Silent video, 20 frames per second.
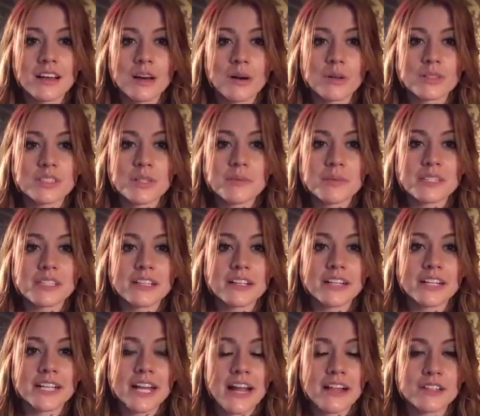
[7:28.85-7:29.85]
What's up with
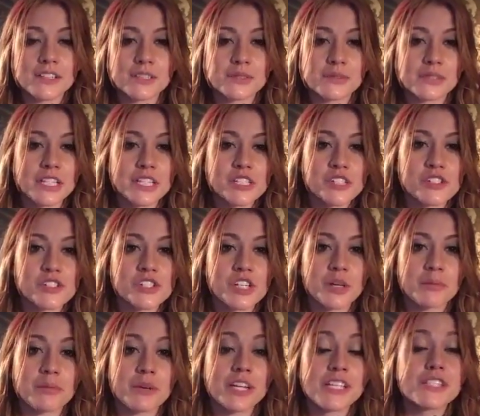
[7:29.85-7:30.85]
Clary and Alex's
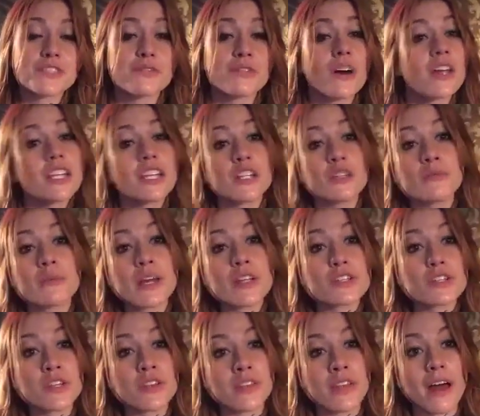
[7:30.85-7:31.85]
relationship? It's funny you
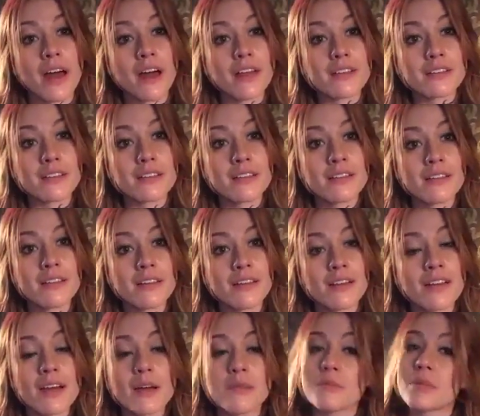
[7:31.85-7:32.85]
mentioned that,
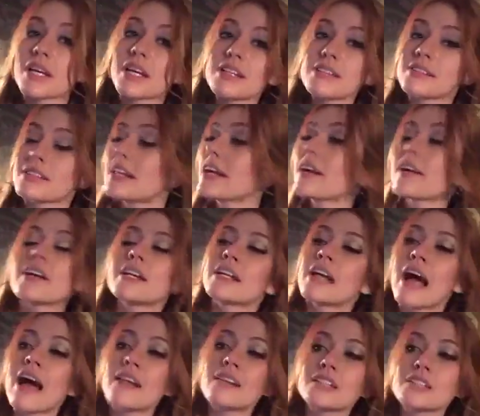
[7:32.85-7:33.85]
because Clary and
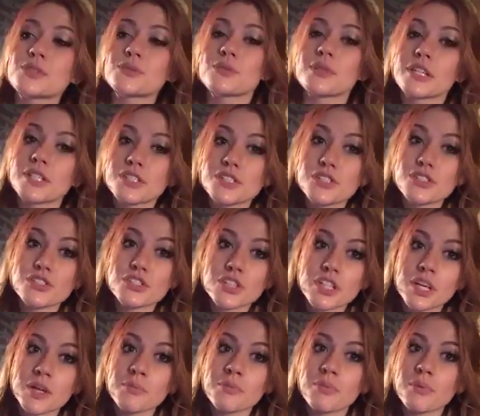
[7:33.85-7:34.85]
Alex's
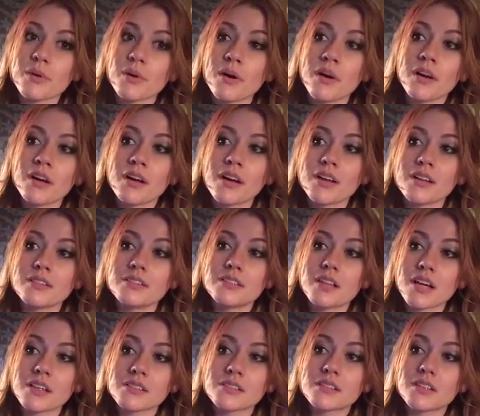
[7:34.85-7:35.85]
relationship
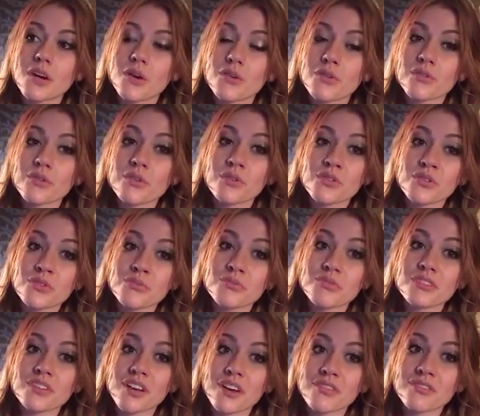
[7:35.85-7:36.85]
does go through some
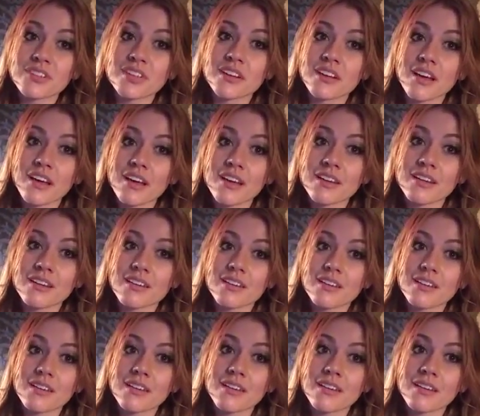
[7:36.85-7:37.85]
stuff tonight.
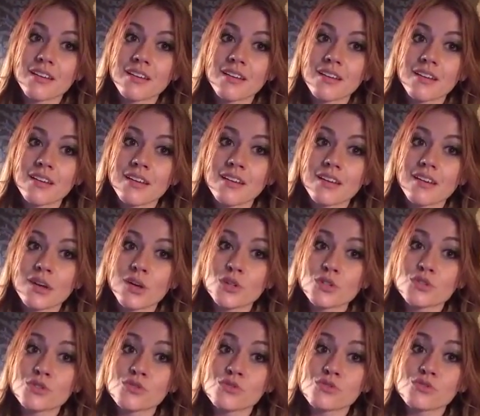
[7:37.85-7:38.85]

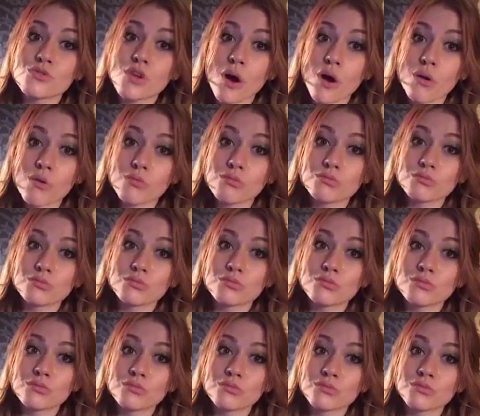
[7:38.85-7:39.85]
So,
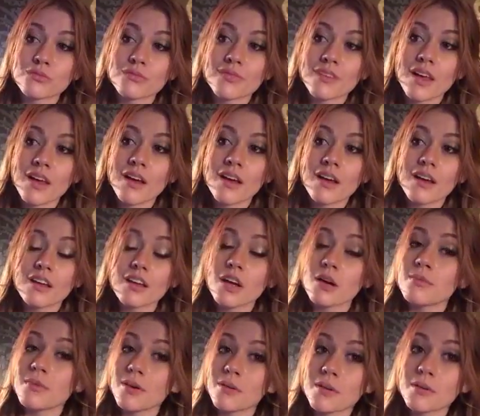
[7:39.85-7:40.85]

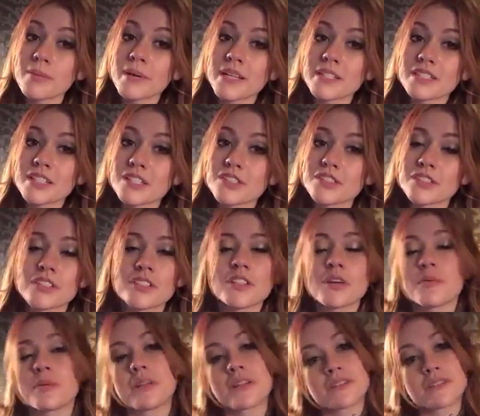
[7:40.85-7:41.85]
y'all might want to pay attention.
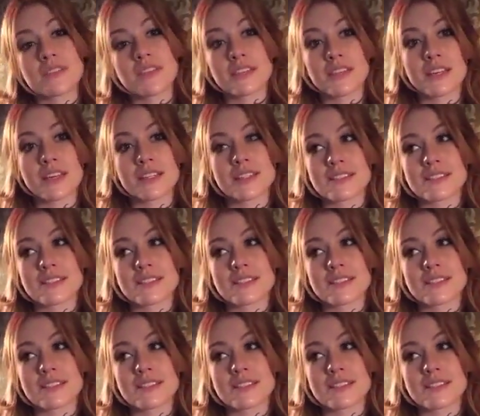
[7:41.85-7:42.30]
No, but here's the thing.